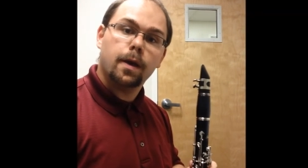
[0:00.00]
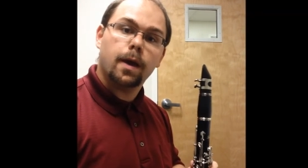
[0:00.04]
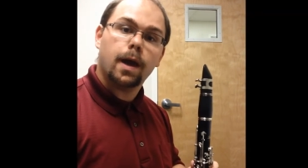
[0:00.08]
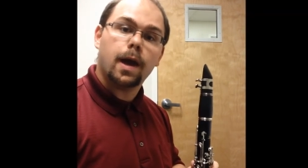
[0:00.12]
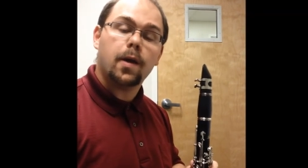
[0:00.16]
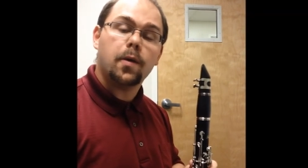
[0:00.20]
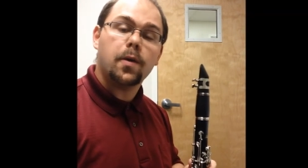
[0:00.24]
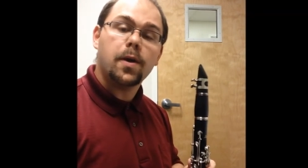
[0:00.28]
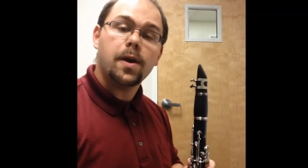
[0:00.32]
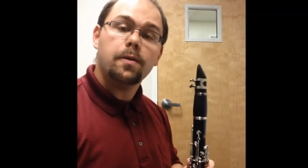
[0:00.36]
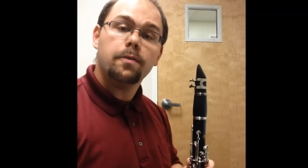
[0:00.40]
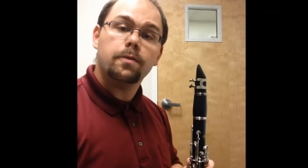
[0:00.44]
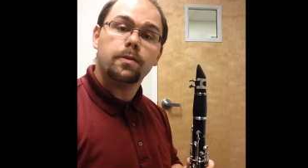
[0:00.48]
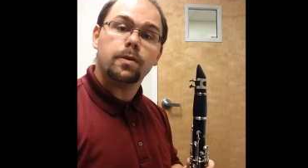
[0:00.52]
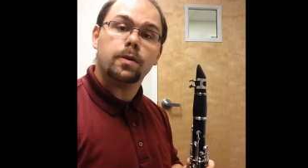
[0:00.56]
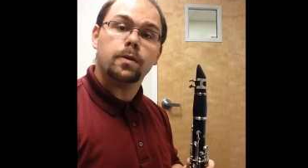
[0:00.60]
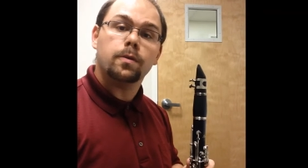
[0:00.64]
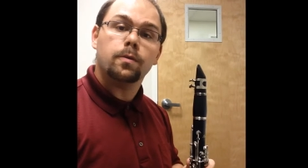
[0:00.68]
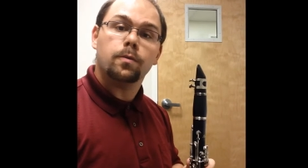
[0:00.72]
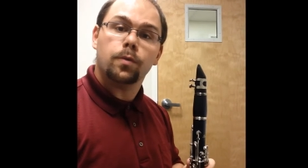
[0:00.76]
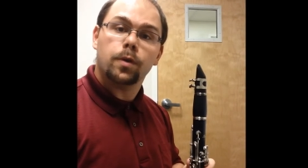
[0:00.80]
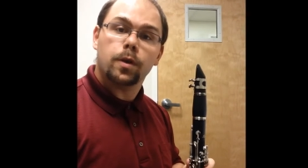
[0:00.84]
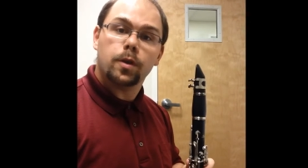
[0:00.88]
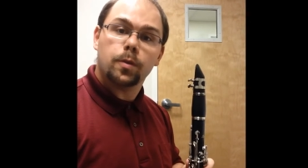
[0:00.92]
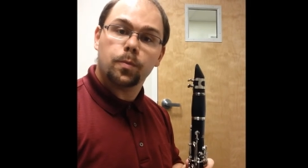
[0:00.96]

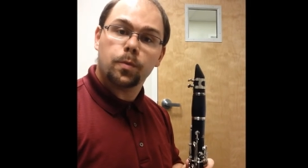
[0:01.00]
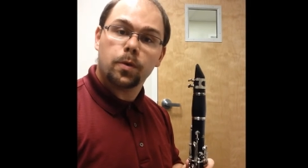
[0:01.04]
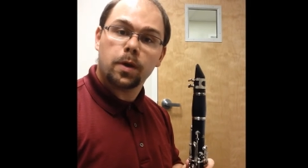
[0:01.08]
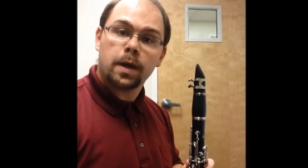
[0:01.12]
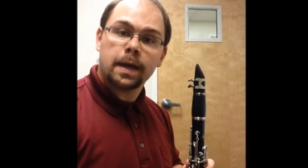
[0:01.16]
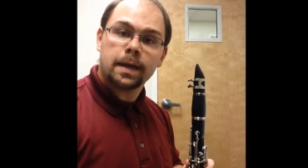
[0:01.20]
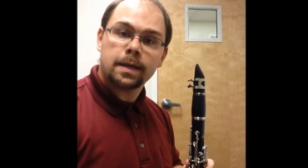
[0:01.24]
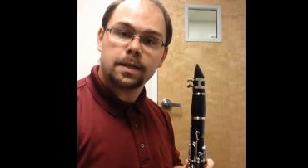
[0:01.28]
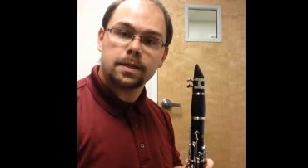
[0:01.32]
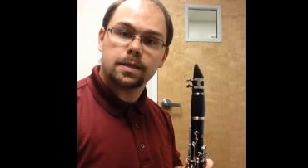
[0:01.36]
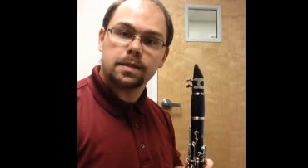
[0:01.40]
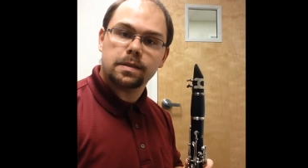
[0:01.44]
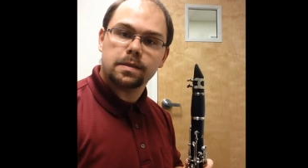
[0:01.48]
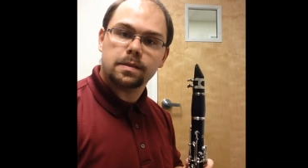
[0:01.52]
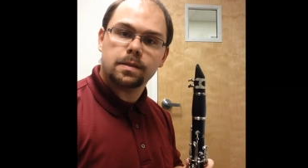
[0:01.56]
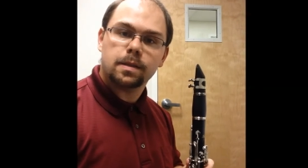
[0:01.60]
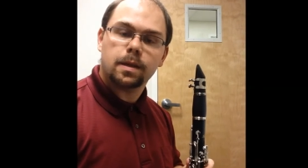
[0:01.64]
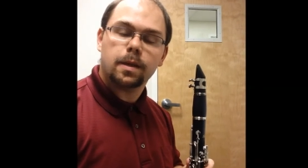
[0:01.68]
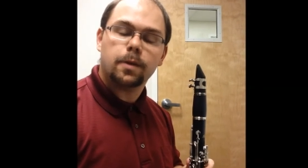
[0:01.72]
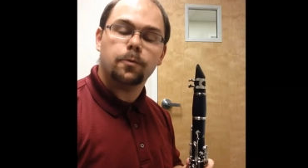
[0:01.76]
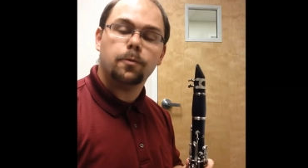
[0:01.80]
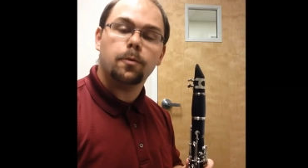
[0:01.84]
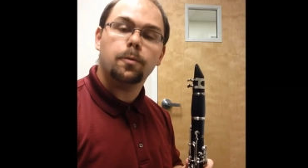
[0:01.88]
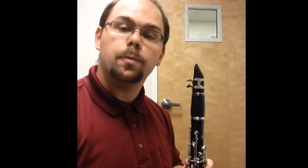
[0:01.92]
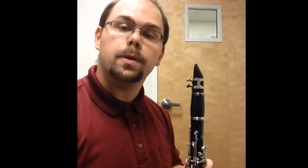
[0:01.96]
However, with practice,
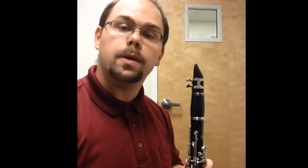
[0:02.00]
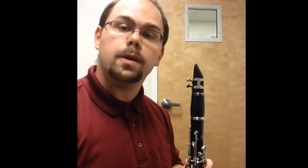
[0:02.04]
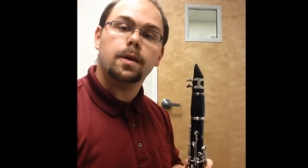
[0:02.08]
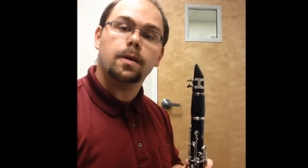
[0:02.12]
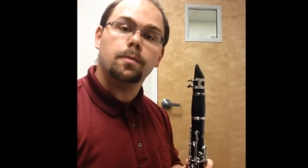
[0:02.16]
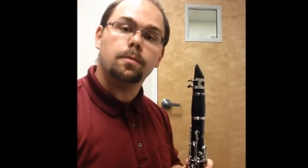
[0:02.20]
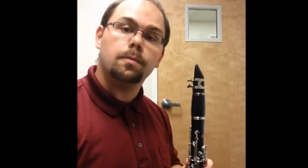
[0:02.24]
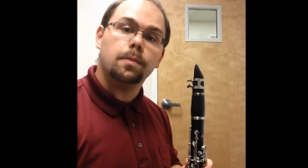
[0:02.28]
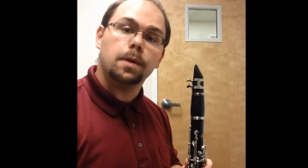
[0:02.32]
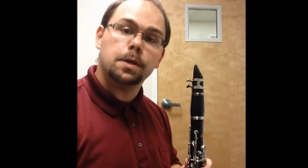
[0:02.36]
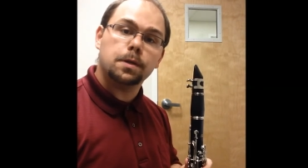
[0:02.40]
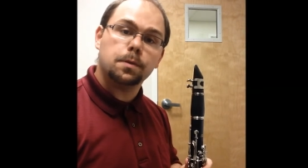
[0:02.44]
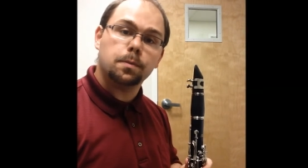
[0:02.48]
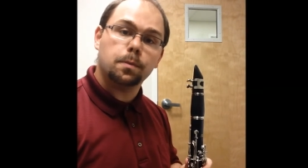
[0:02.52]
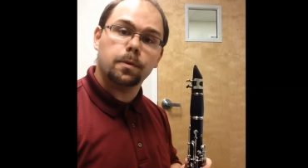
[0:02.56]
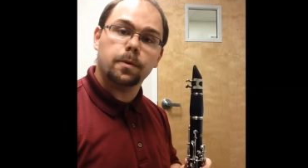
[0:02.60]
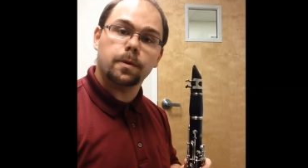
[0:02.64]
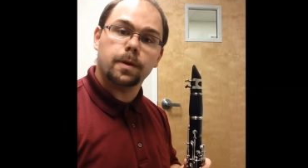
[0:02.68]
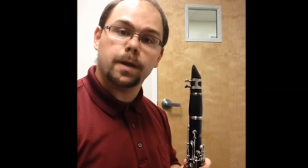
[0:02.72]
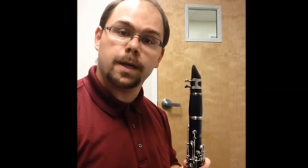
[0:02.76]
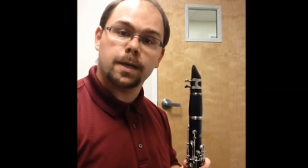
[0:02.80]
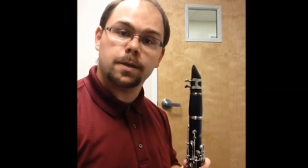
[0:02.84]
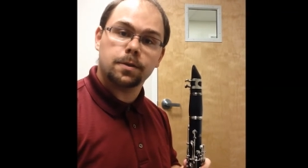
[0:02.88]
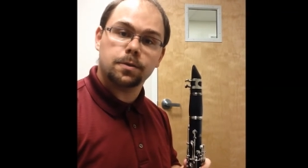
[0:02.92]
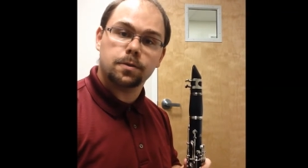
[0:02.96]
it will become much
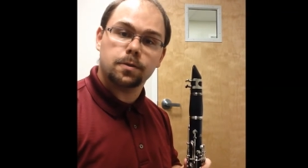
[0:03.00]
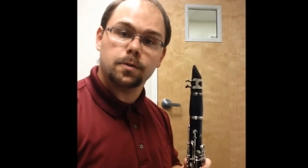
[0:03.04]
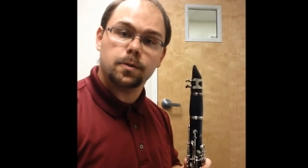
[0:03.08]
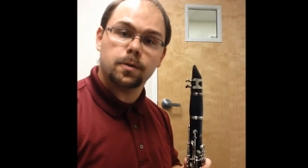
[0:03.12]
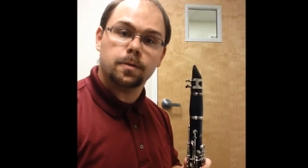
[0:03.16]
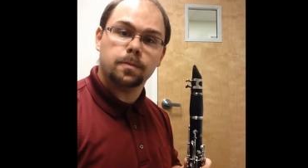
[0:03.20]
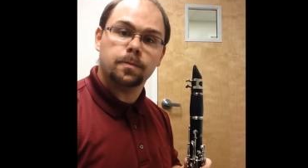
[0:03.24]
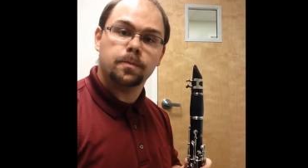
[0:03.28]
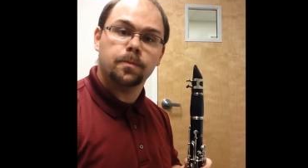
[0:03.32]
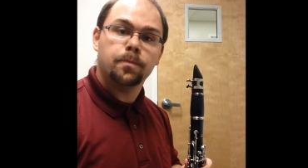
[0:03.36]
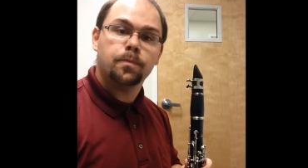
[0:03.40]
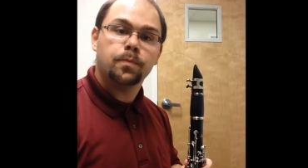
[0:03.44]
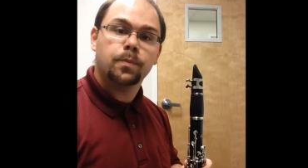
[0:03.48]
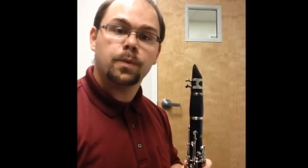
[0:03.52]
more natural.